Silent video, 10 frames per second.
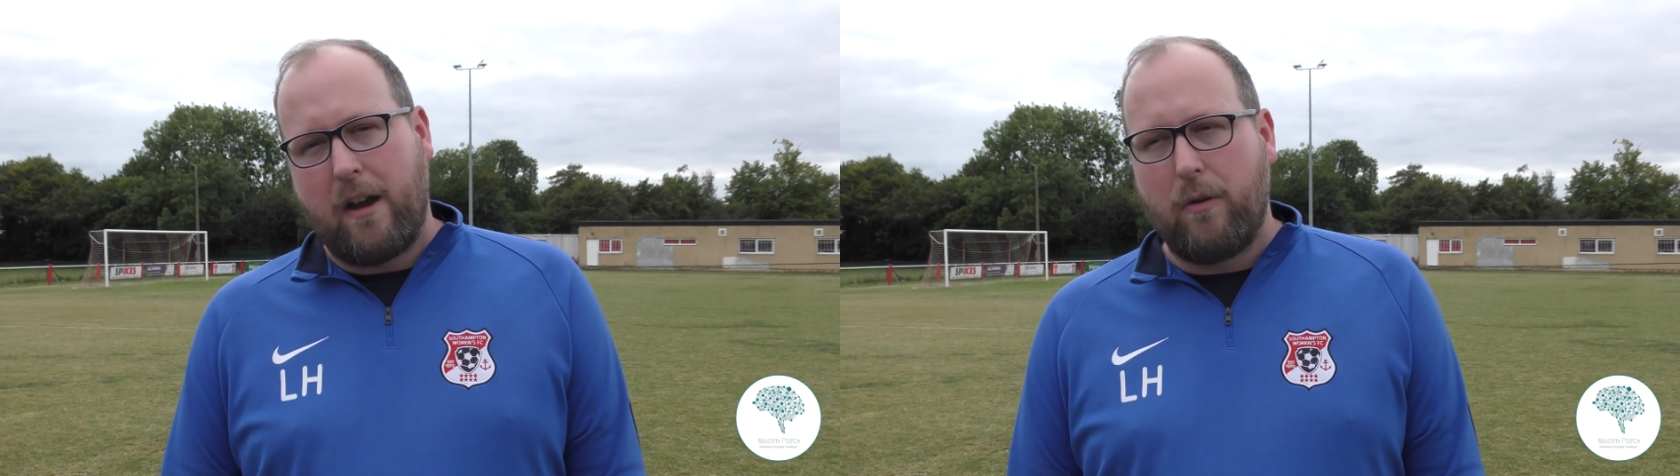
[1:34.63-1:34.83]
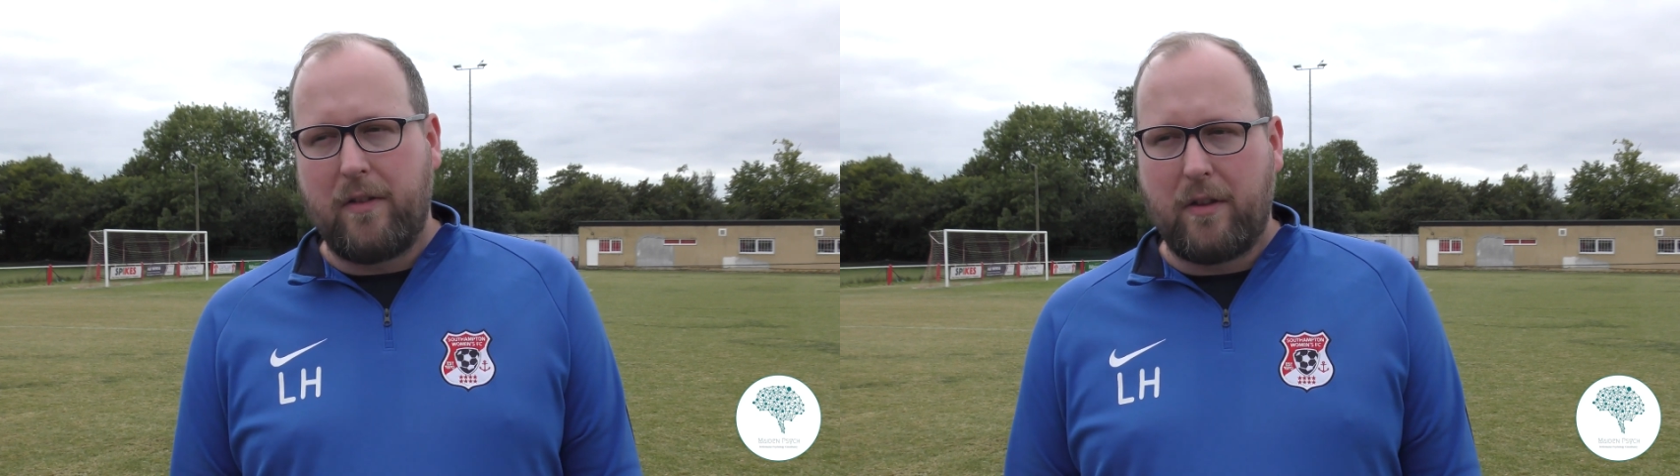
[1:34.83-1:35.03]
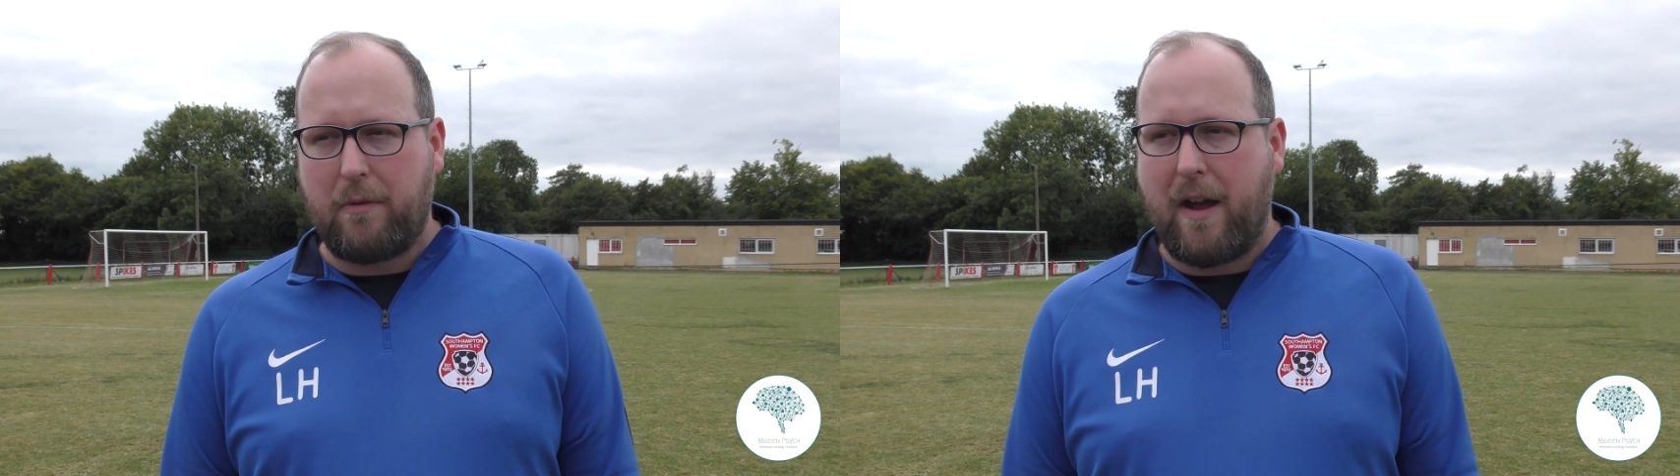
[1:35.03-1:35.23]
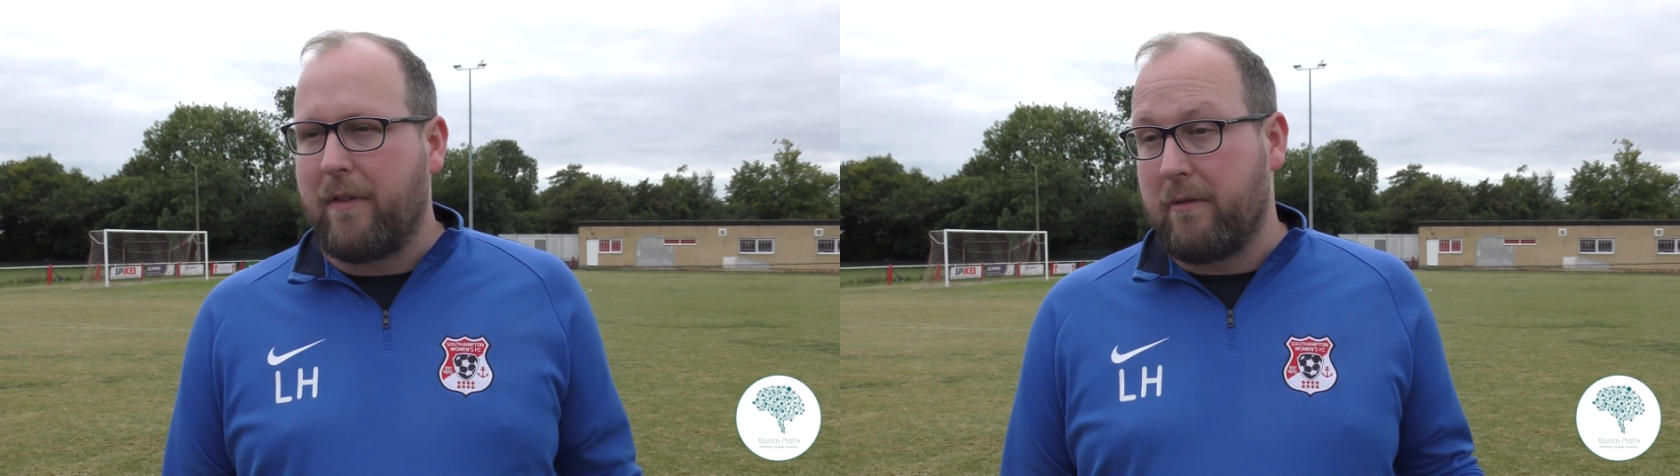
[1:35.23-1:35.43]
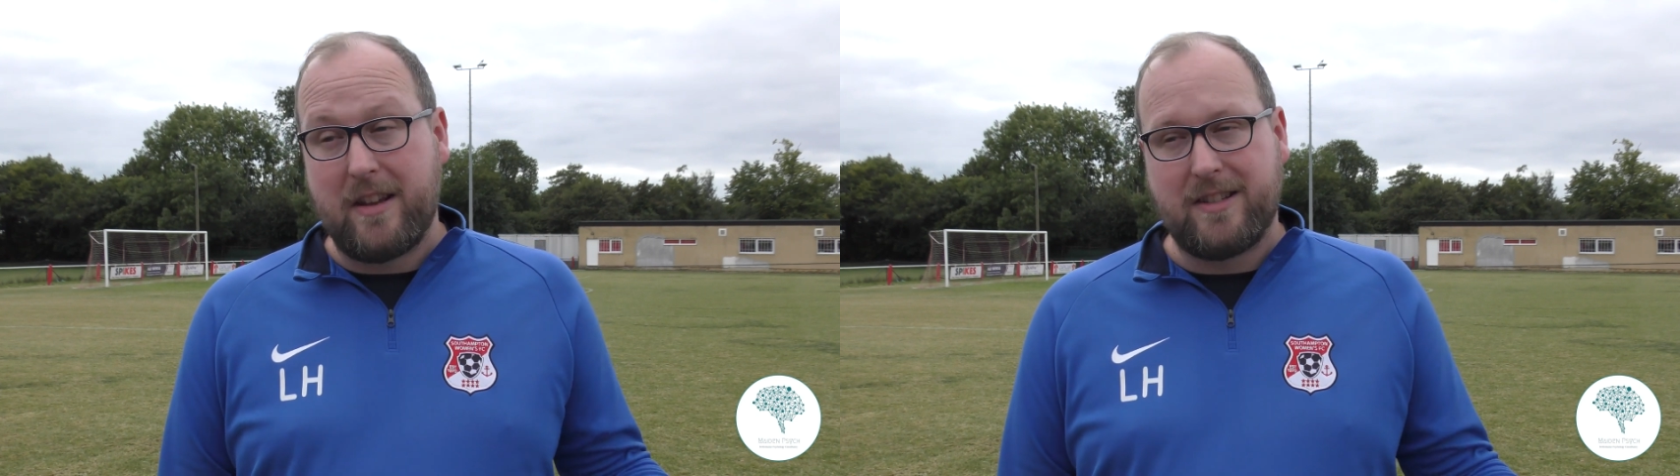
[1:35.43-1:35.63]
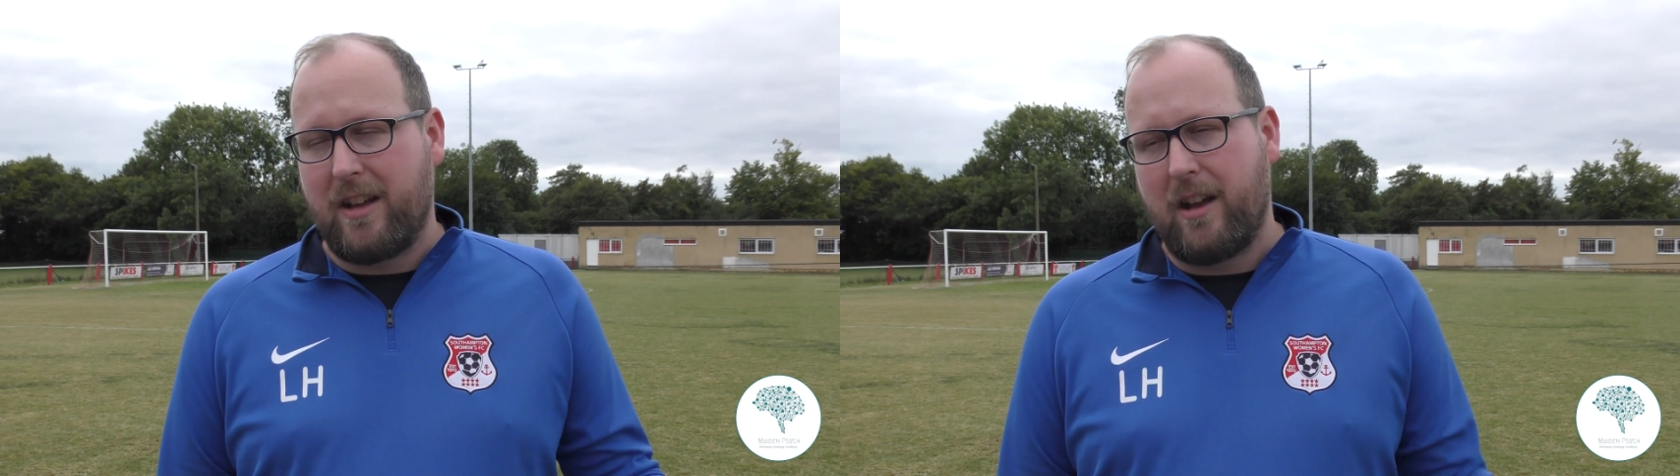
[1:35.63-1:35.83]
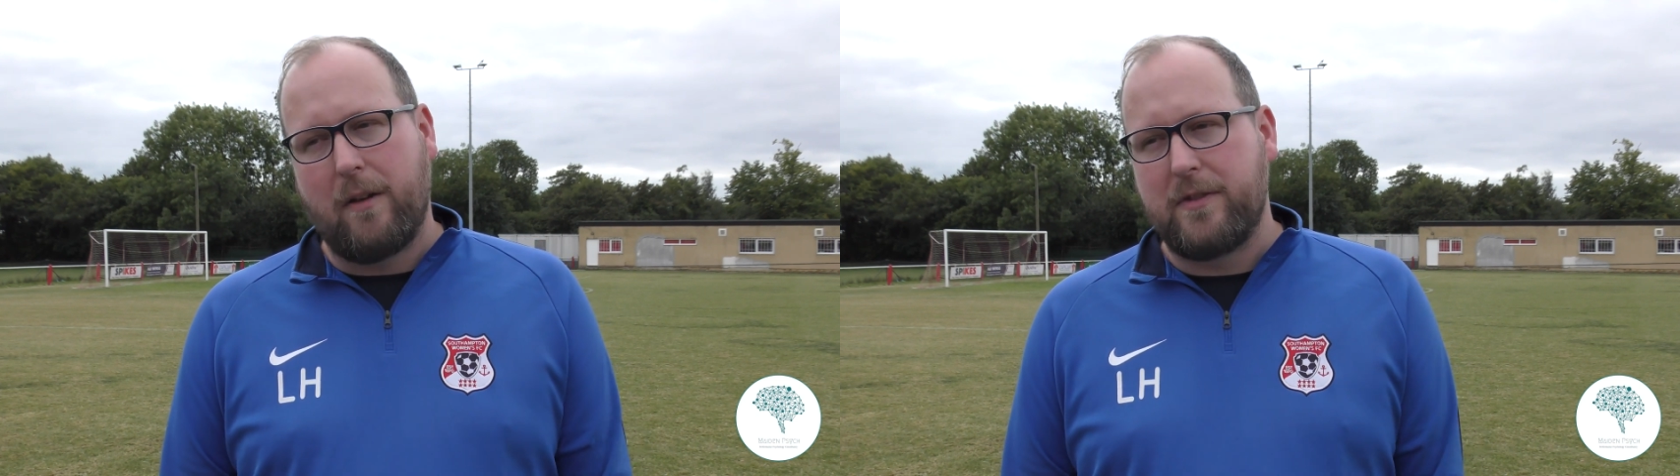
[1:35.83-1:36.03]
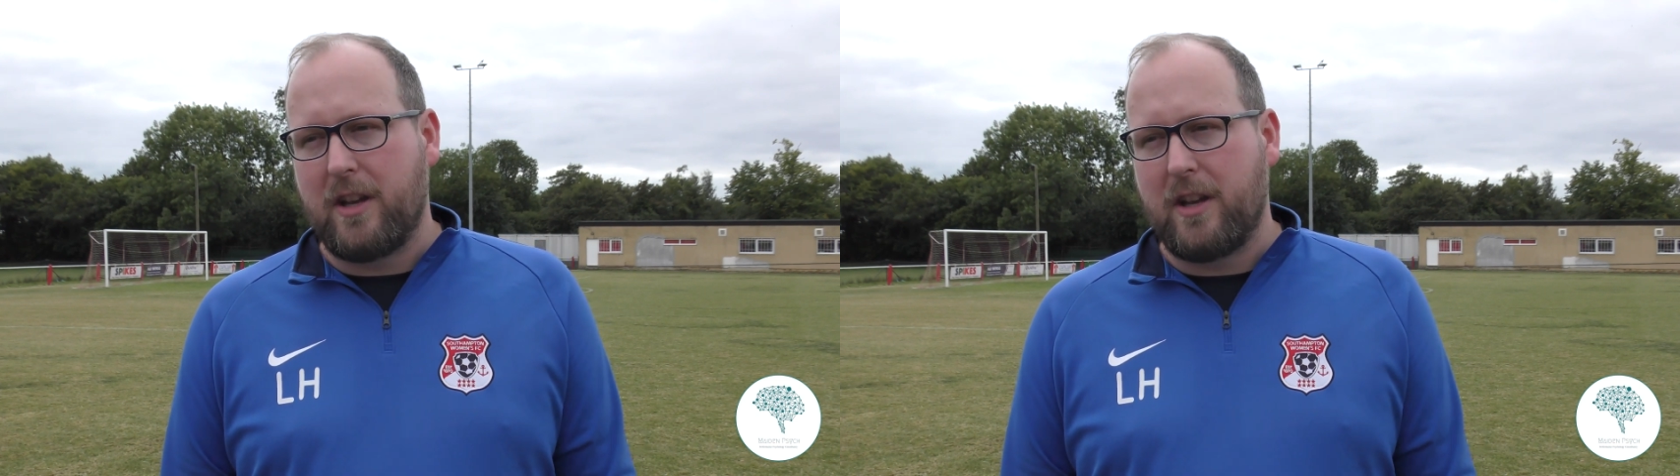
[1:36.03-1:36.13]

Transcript: goal under threat for the rest of the half.